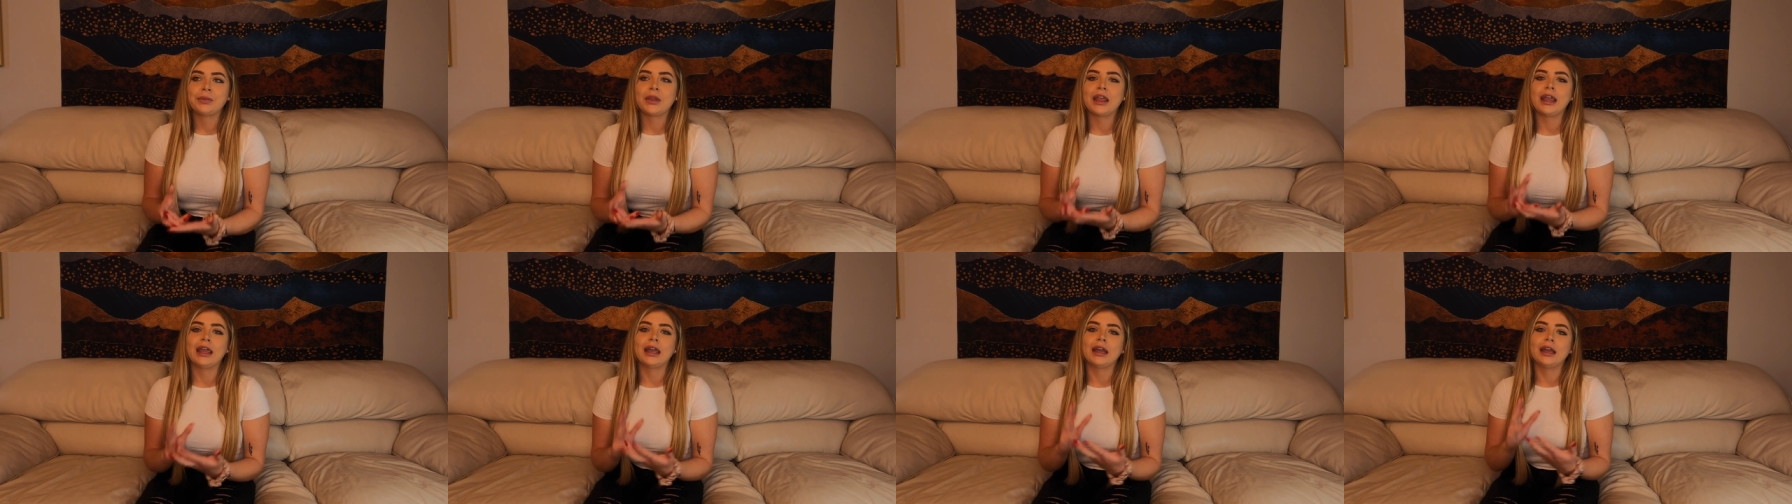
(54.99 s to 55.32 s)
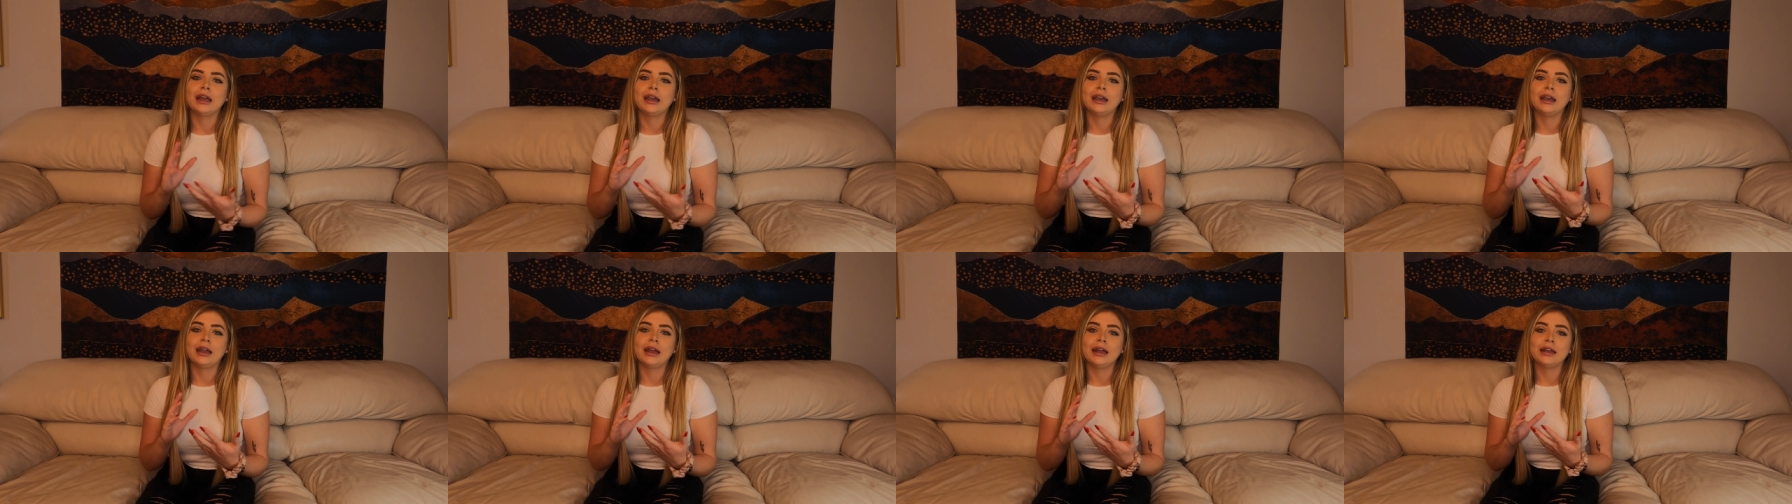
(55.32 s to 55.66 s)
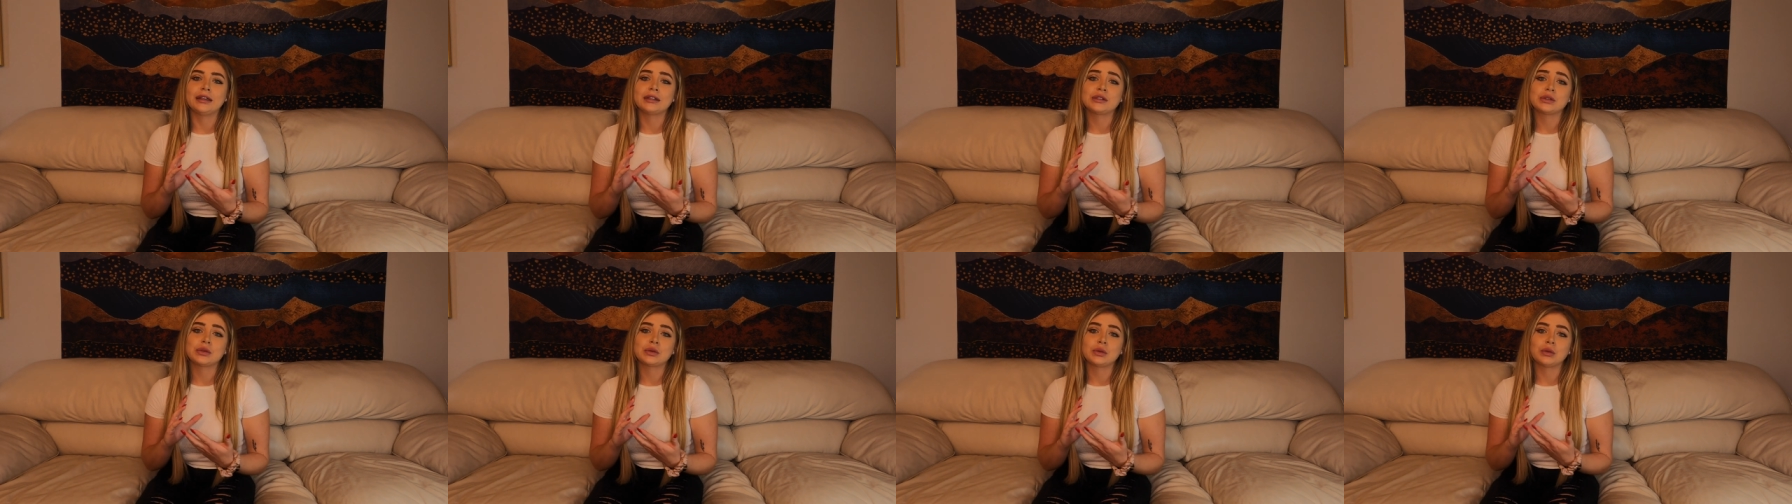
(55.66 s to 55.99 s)
and
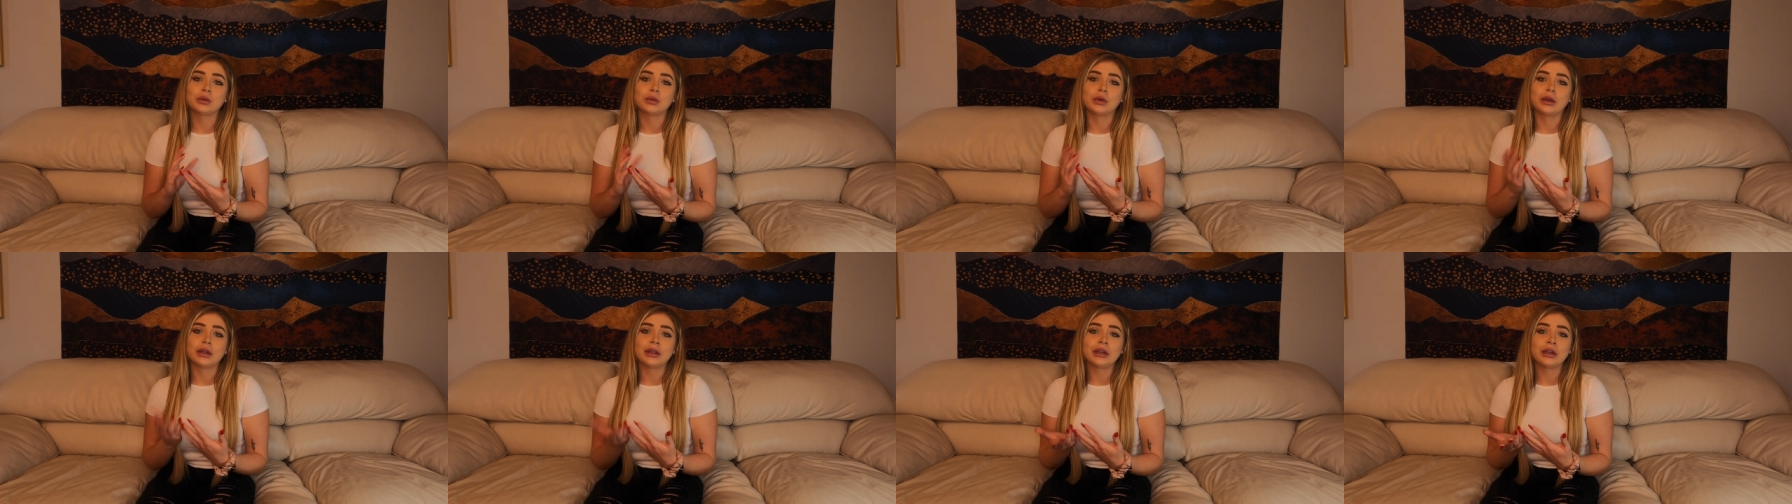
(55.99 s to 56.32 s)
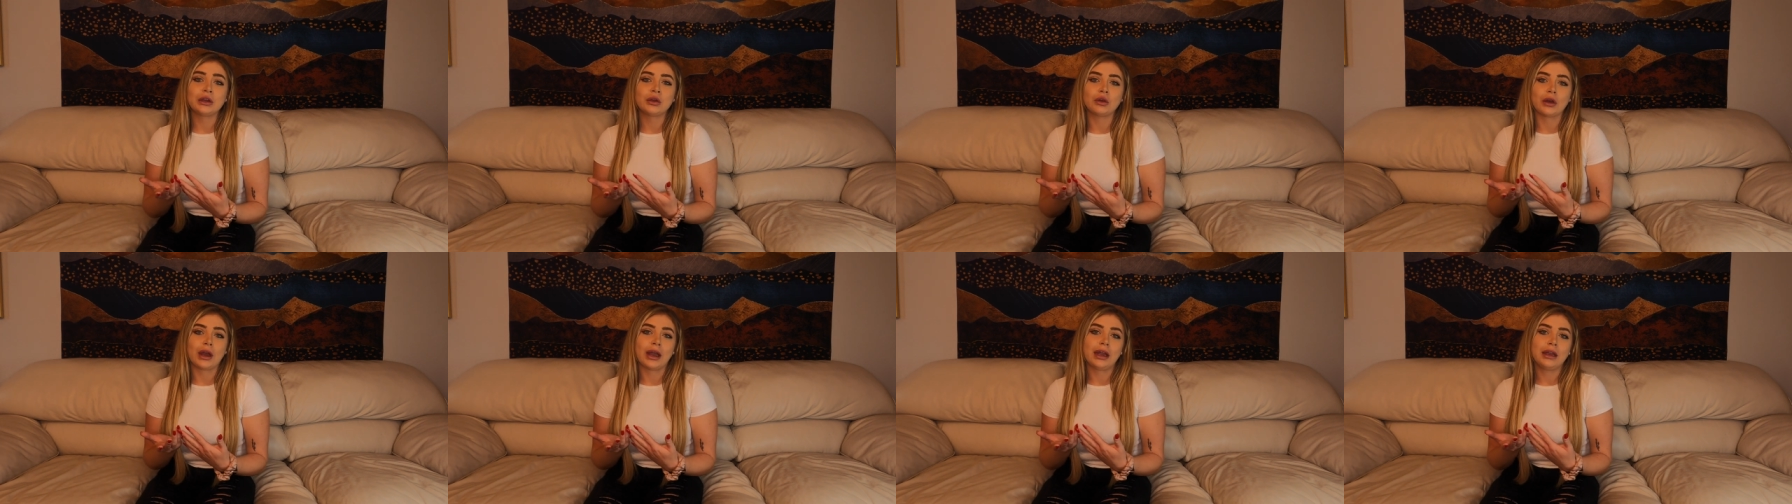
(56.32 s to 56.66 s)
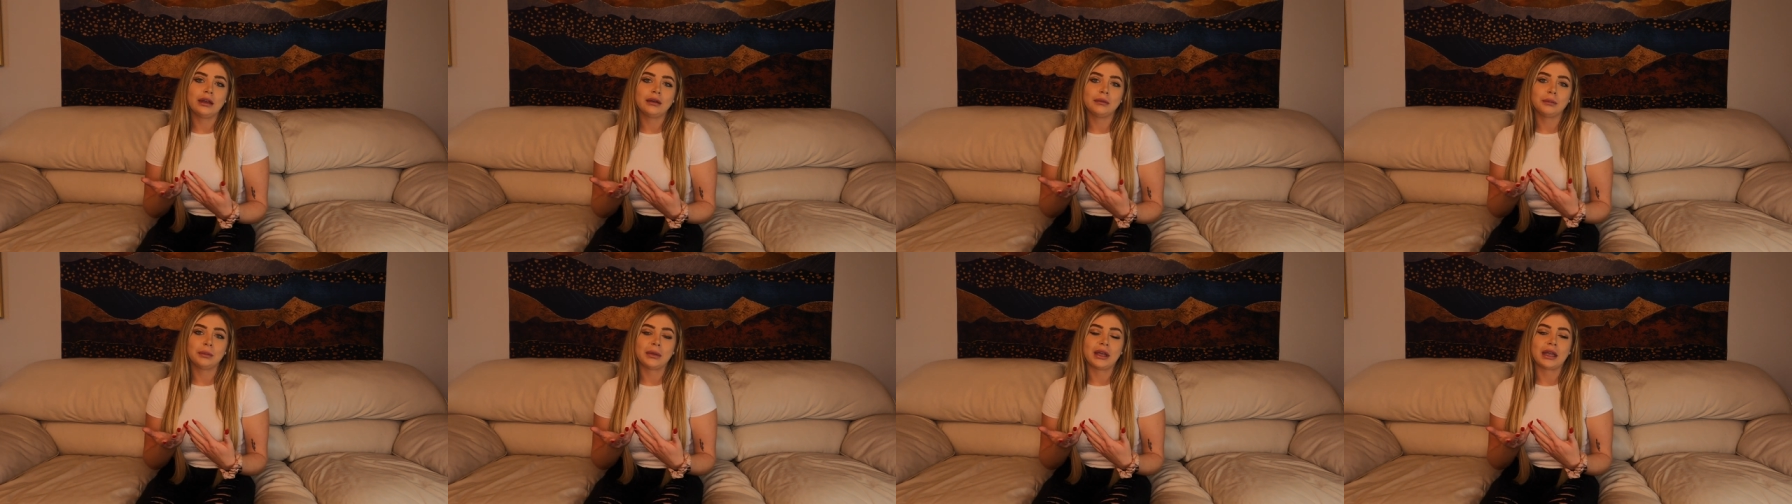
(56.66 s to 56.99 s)
it's really
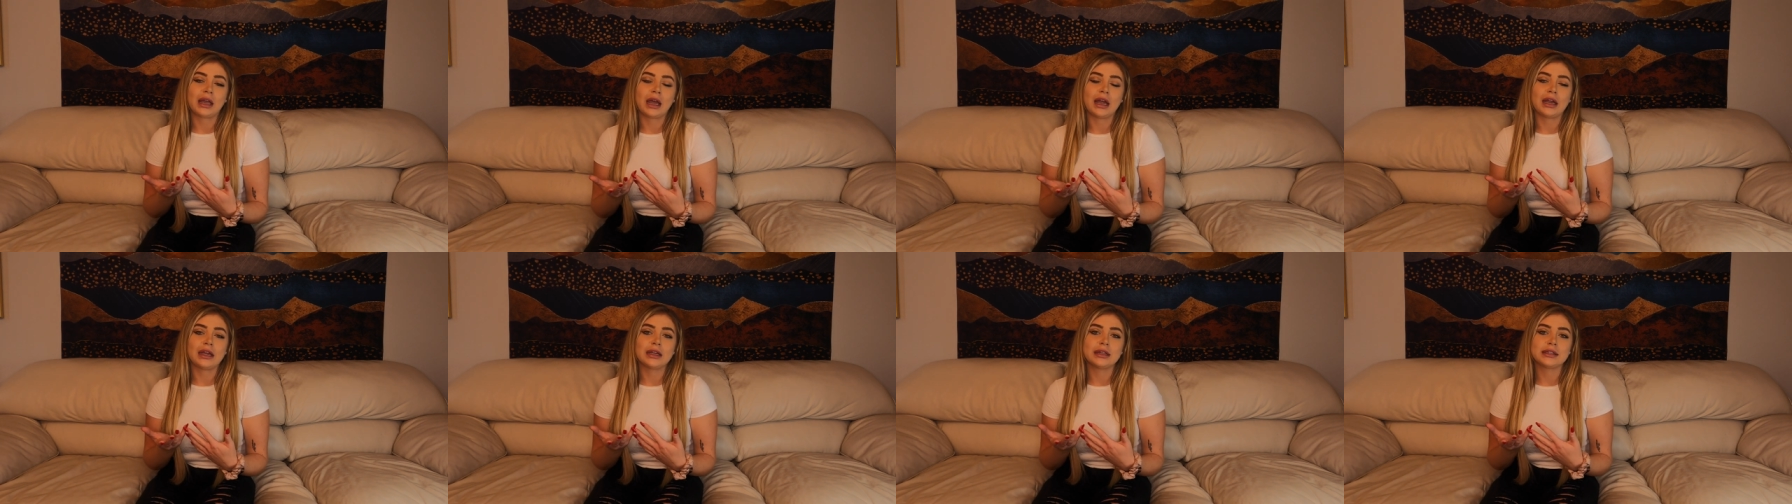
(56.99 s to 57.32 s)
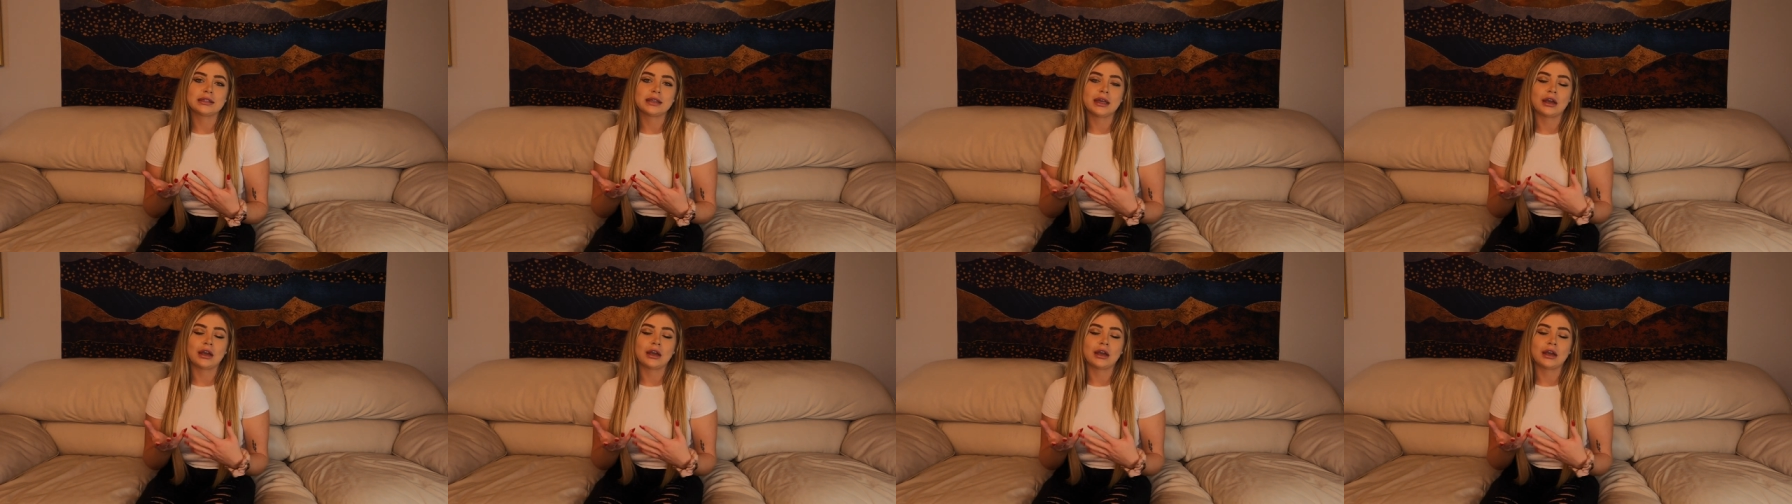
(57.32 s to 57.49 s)
great because